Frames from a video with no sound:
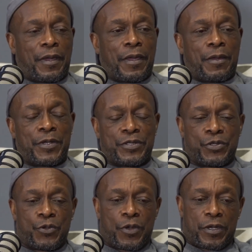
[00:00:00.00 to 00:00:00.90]
I went
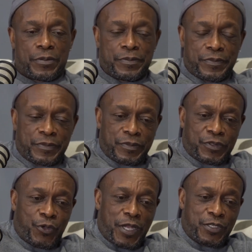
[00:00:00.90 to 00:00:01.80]
to
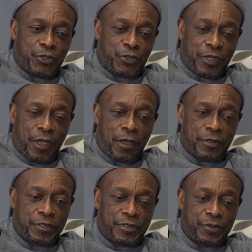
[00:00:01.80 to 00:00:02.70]
Triton Junior
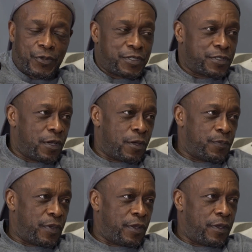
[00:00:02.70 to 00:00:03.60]
College, which is
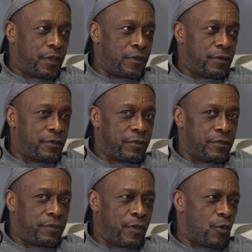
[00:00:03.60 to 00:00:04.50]
up in
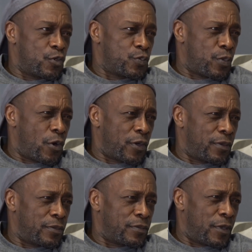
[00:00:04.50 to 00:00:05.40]
Melrose Park,
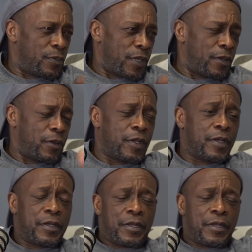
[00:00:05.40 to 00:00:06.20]
up that area.